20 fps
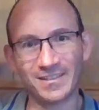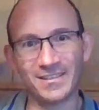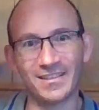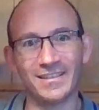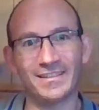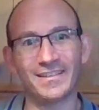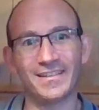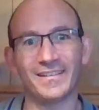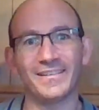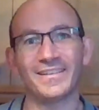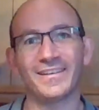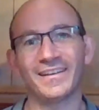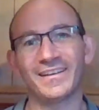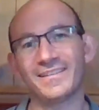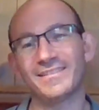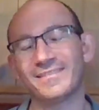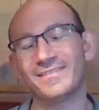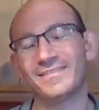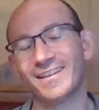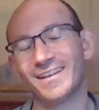it,
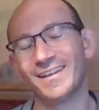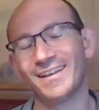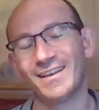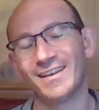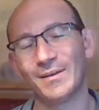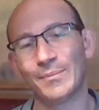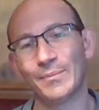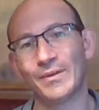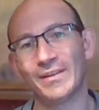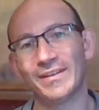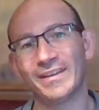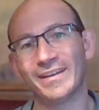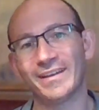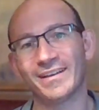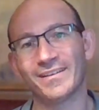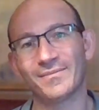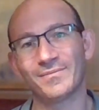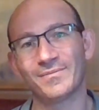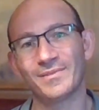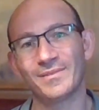but
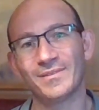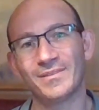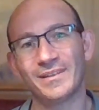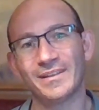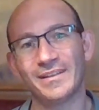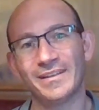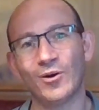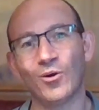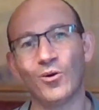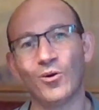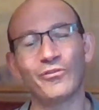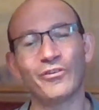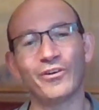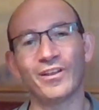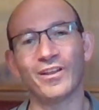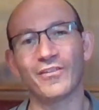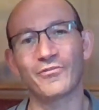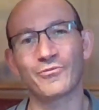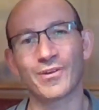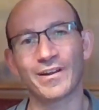yeah, they all fall
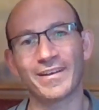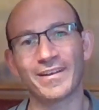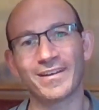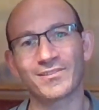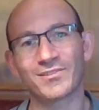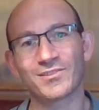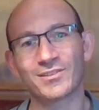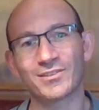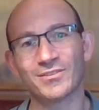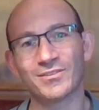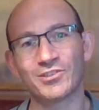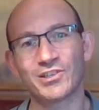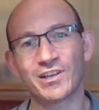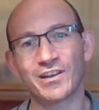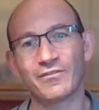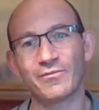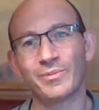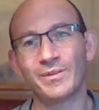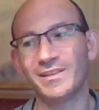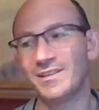off right now. So
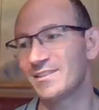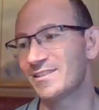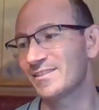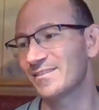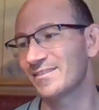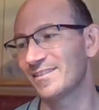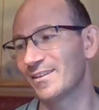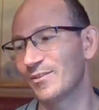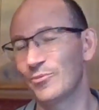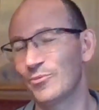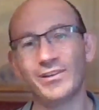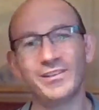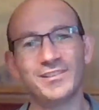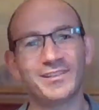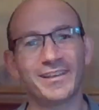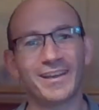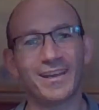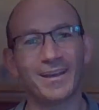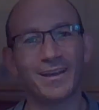Jeff, please release the game.